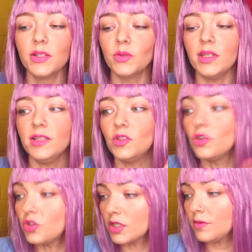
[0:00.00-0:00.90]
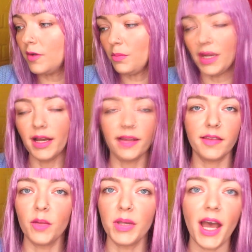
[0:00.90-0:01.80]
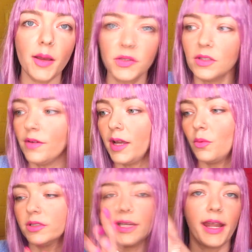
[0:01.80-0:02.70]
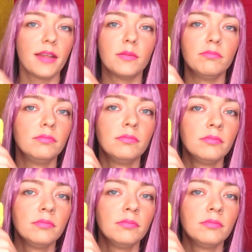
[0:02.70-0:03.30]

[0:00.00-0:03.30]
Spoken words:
So these just fit me. Like they'll be absolutely fine once I get them.